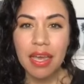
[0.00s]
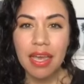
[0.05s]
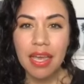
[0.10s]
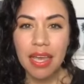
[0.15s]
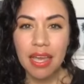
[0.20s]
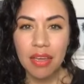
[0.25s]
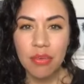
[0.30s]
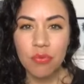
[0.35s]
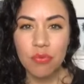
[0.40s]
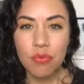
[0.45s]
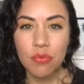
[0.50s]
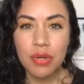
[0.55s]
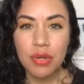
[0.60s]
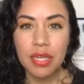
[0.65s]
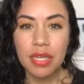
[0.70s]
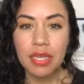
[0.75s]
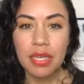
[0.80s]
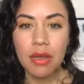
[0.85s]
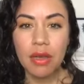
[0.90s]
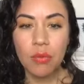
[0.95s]

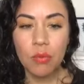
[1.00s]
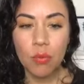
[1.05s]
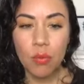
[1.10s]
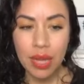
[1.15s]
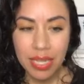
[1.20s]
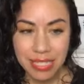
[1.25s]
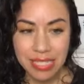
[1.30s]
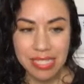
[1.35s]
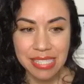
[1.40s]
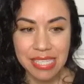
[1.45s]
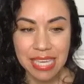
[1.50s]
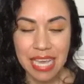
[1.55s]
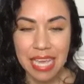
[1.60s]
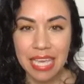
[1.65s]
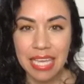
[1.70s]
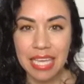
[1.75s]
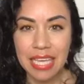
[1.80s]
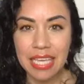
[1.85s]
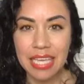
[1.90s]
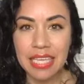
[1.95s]
every
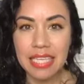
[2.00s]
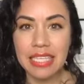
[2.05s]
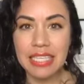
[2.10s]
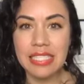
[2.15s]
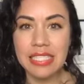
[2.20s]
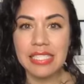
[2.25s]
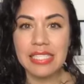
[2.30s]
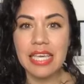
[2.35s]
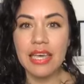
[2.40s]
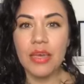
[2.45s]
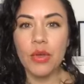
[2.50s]
Wednesday is